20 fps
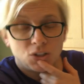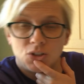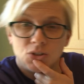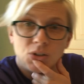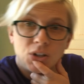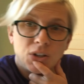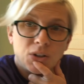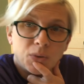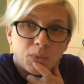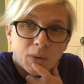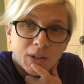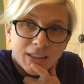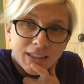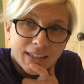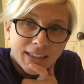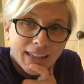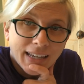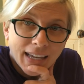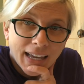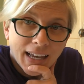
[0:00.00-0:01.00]
you hear one
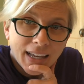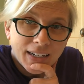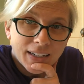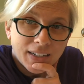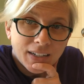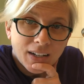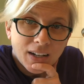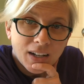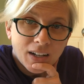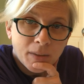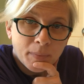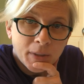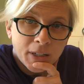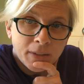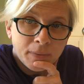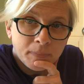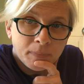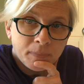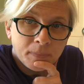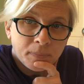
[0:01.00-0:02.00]
that they had in common?
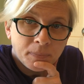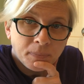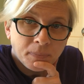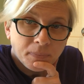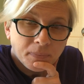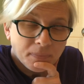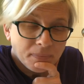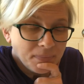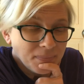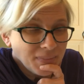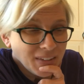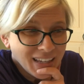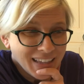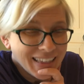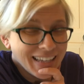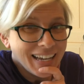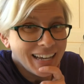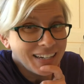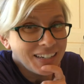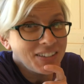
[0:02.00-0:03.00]

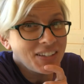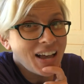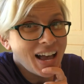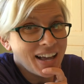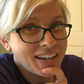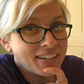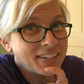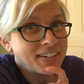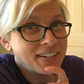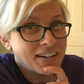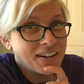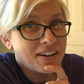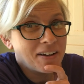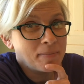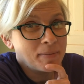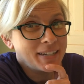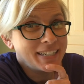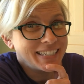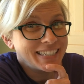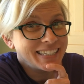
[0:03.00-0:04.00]
They had a lot in
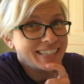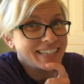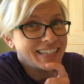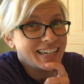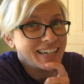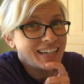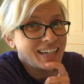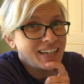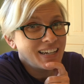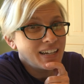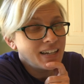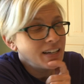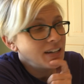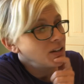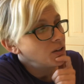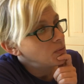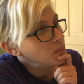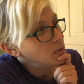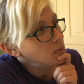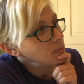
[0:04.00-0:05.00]
common, didn't they?
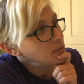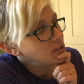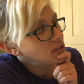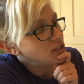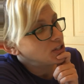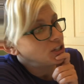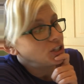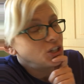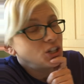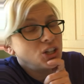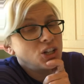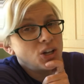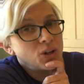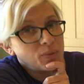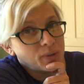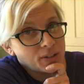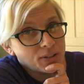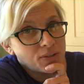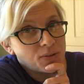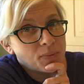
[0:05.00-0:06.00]
What was the
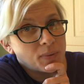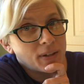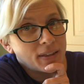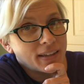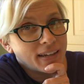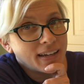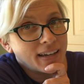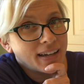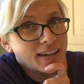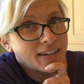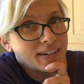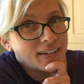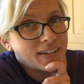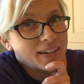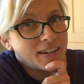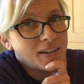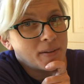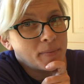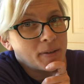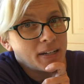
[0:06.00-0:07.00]
lowest one they had in
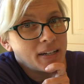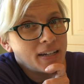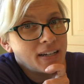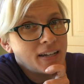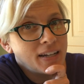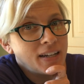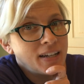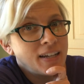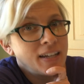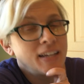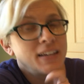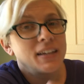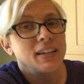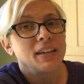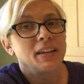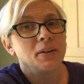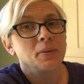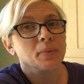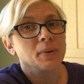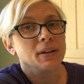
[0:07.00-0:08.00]
common?
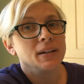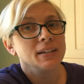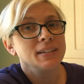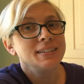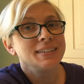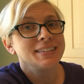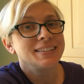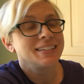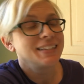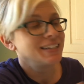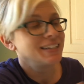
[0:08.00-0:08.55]
It was